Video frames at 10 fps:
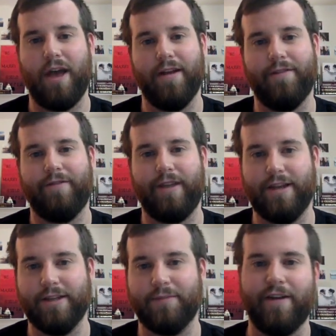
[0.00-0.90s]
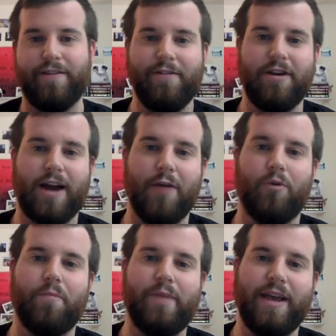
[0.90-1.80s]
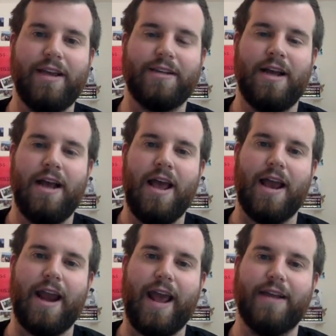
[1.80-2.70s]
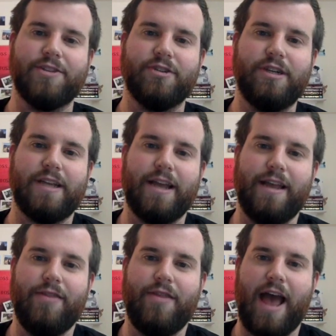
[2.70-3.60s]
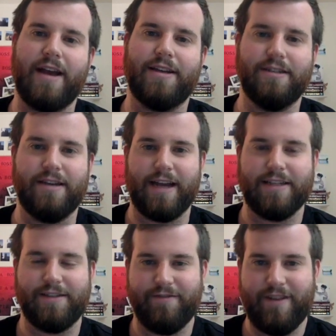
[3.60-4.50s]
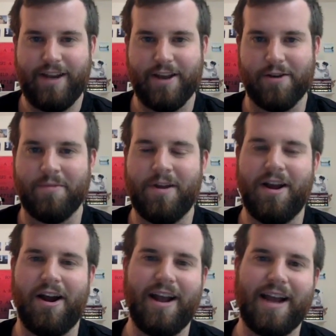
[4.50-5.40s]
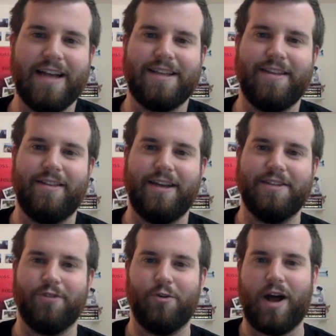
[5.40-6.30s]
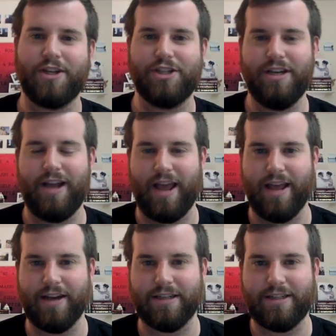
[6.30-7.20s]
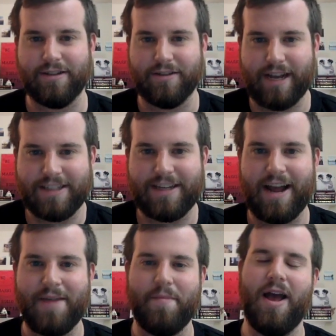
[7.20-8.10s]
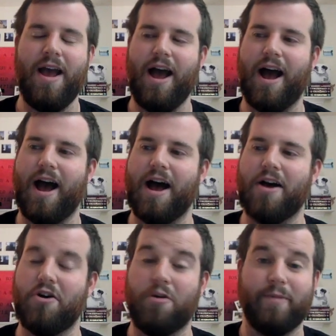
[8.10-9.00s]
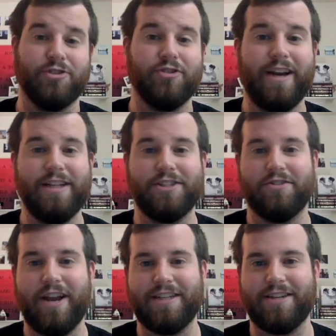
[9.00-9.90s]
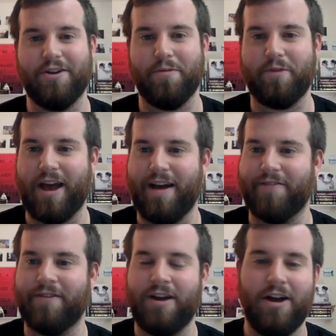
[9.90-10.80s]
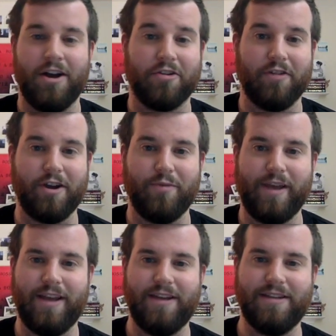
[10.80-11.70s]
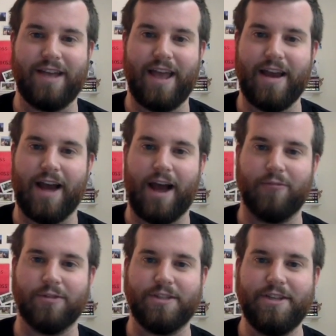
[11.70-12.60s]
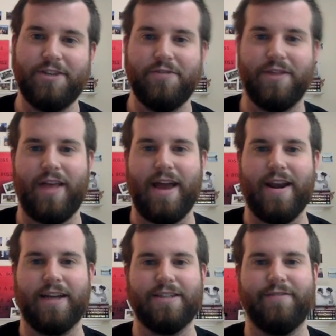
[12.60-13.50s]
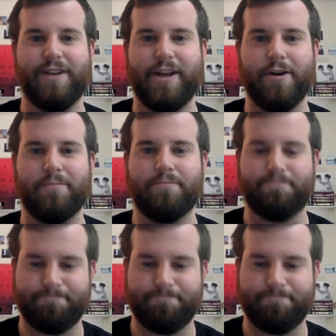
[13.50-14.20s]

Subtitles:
And if it is my favorite, I will pick it and answer it in that next video. Alright guys, thanks for watching, and until next time, hope your training's great, hope you have a great weekend, and I will see you in that next video.